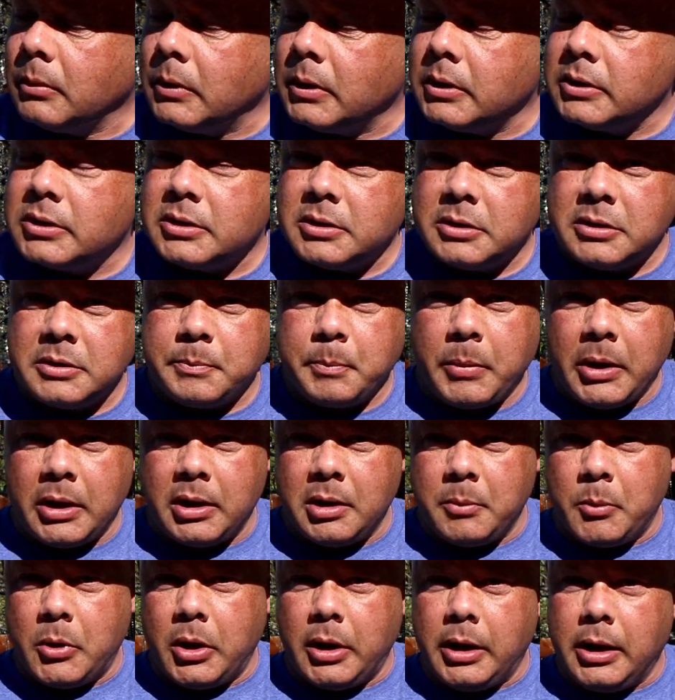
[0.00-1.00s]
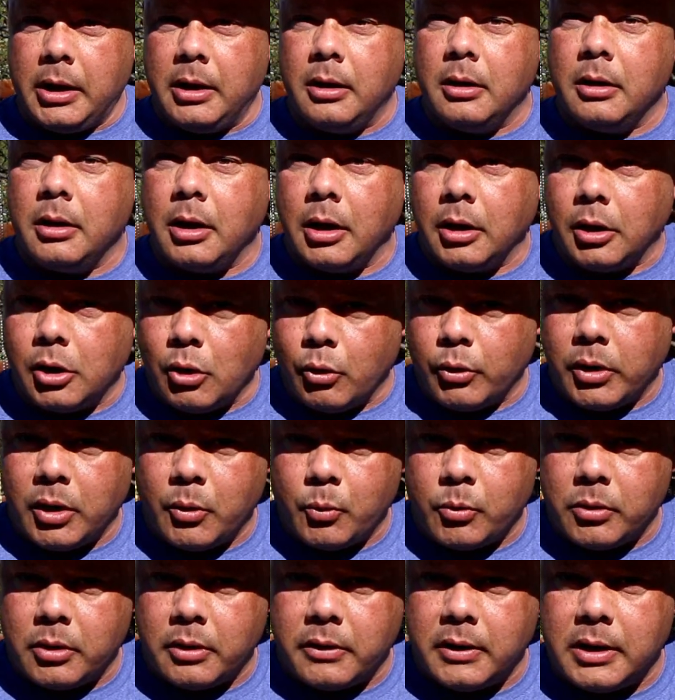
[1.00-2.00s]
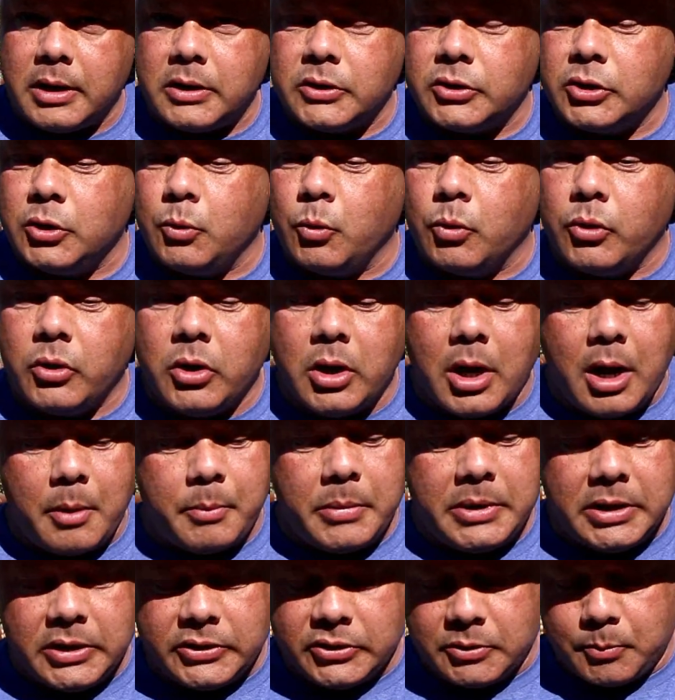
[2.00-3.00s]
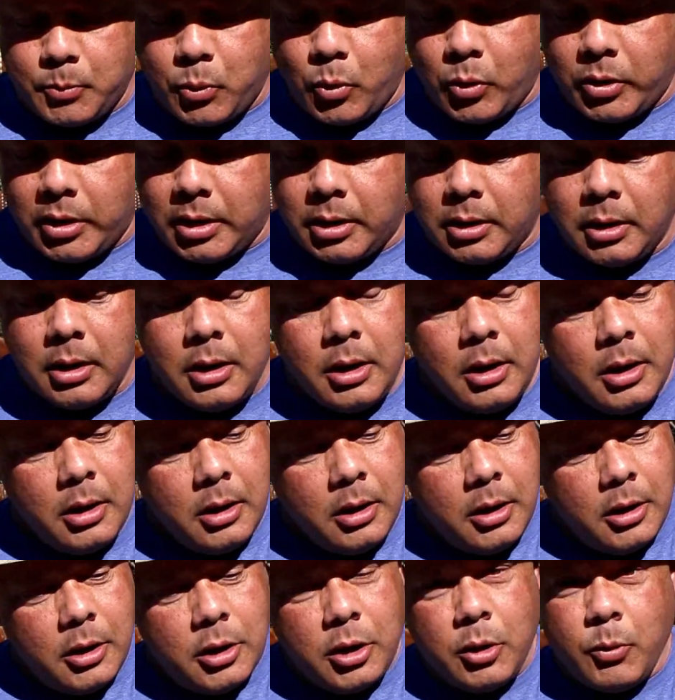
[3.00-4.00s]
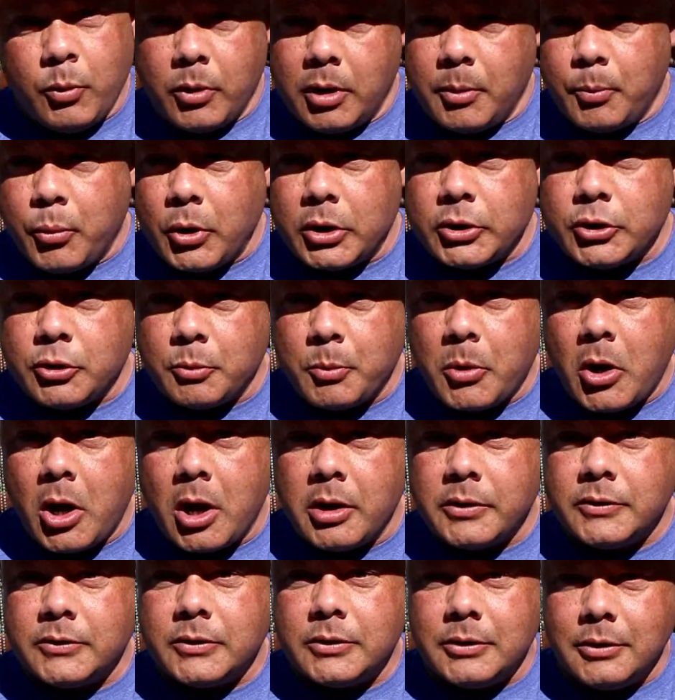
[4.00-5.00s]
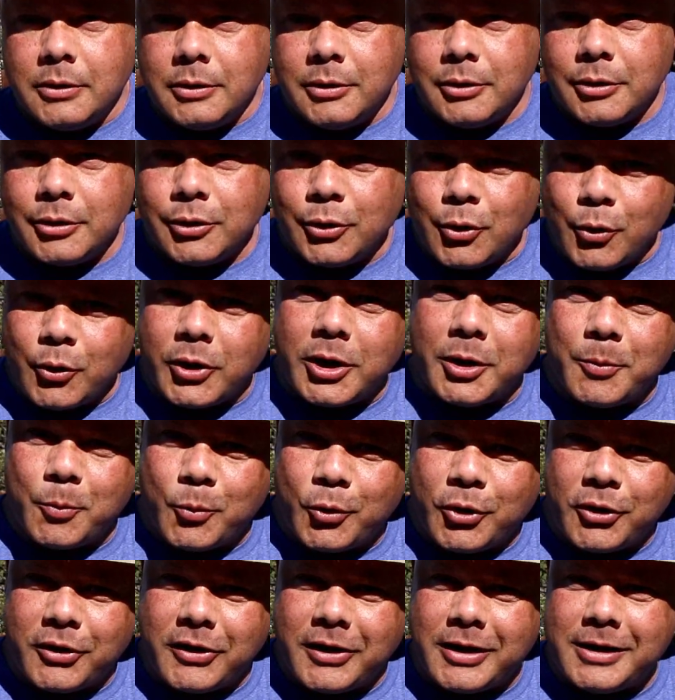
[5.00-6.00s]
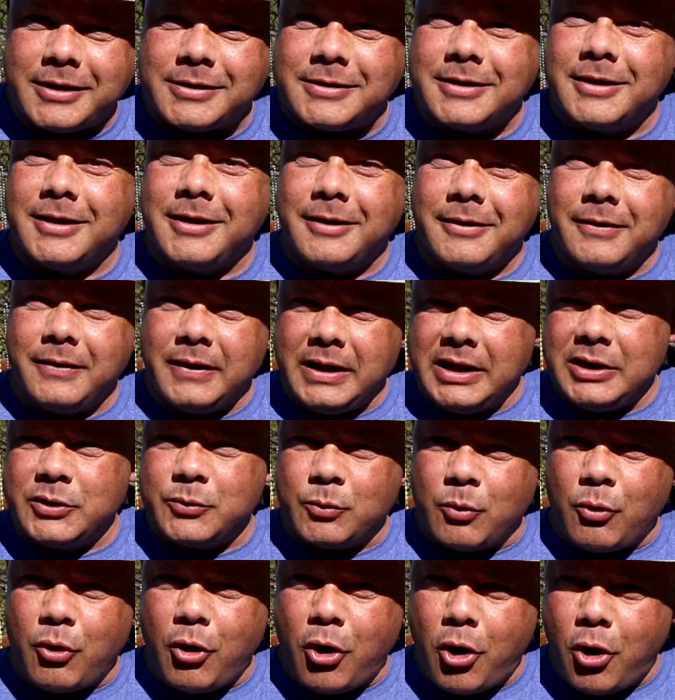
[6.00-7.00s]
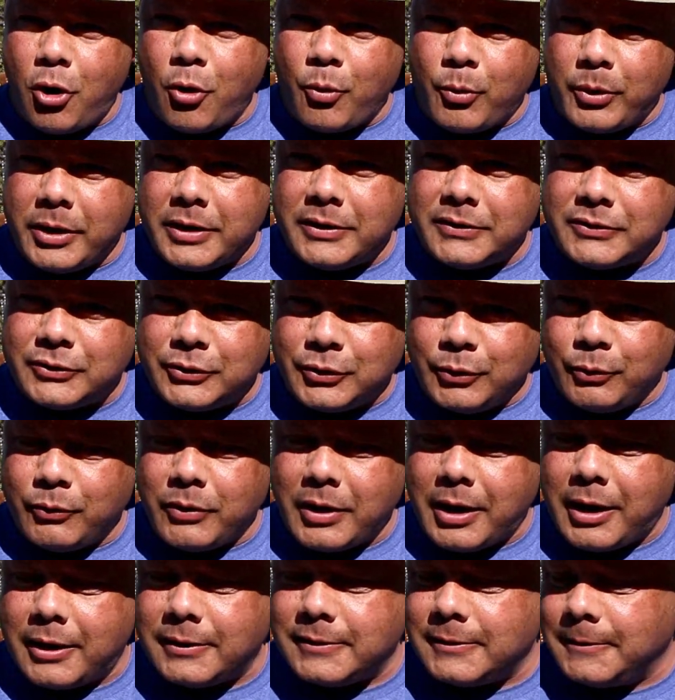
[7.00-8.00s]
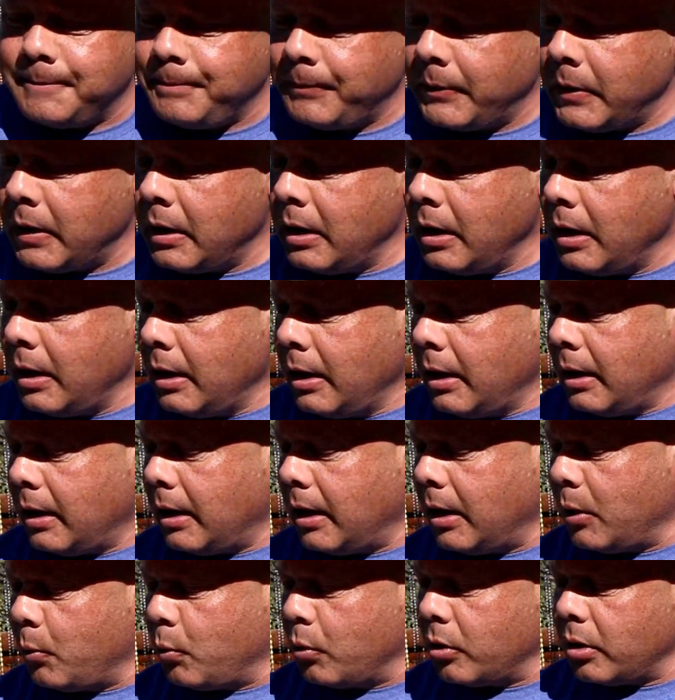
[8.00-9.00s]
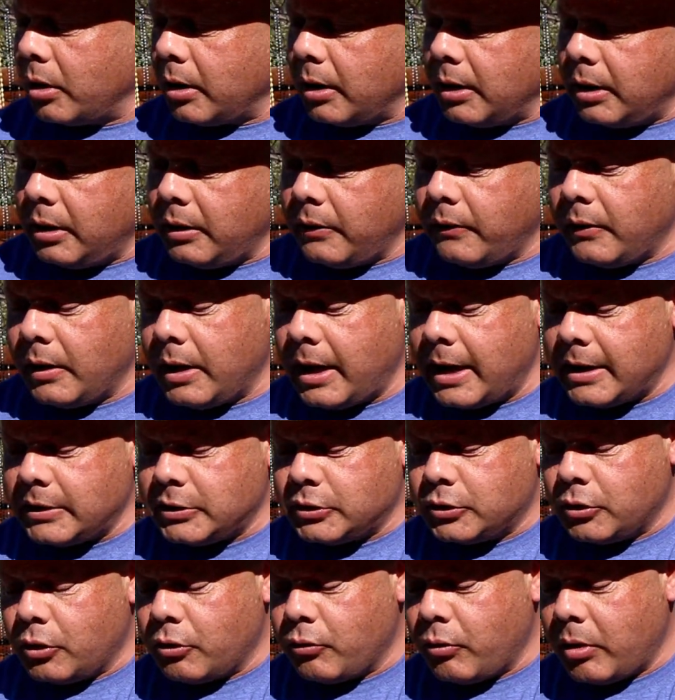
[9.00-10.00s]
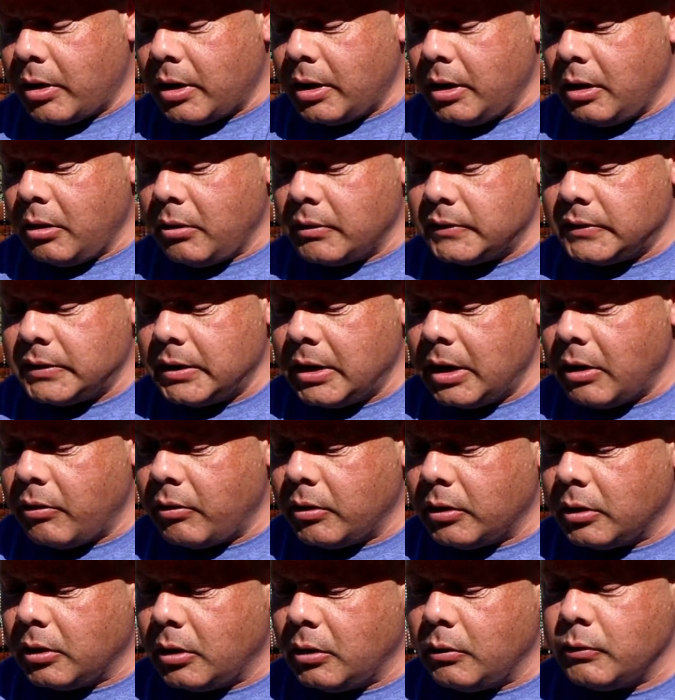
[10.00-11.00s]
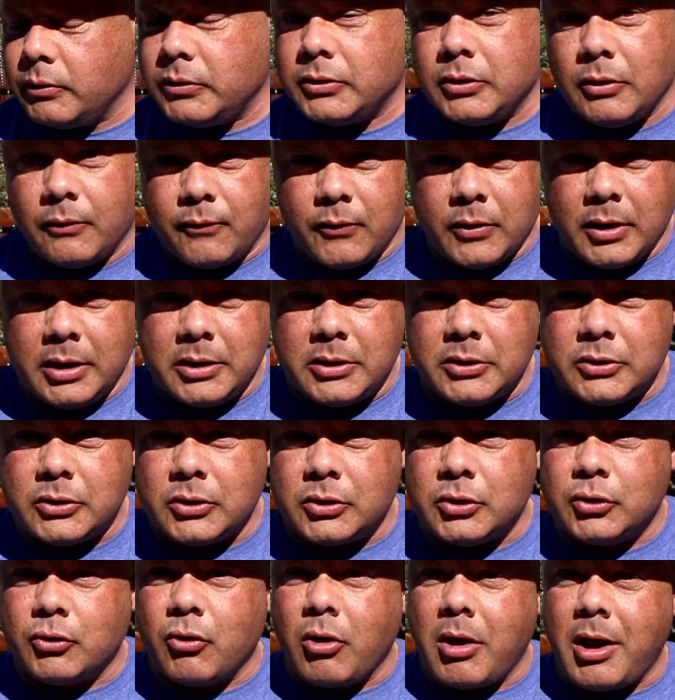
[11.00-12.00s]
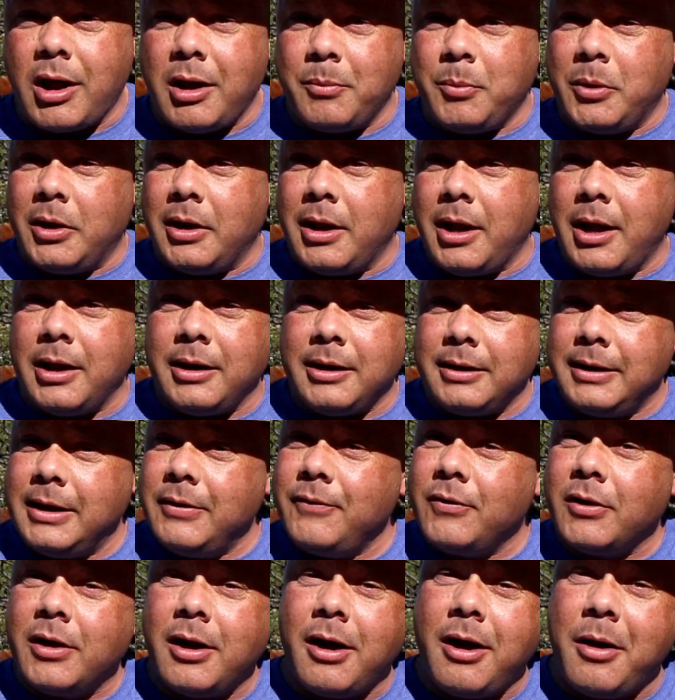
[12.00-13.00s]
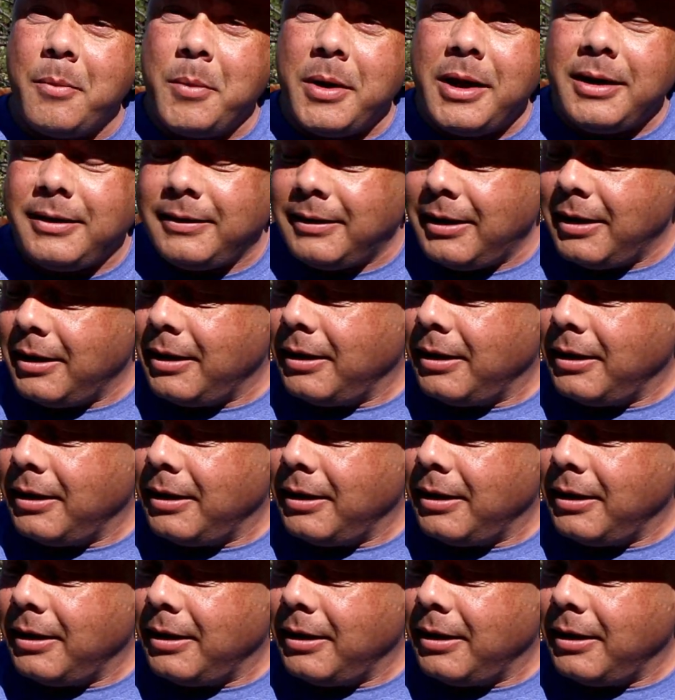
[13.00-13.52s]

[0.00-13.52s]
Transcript: Spend the money and go get one of these. You will not be disappointed. You want to impress your boss? Go get him one of these. These will always do that. And we're going to get into the last third right here and see how it goes. Don't forget to subscribe and like and leave a comment.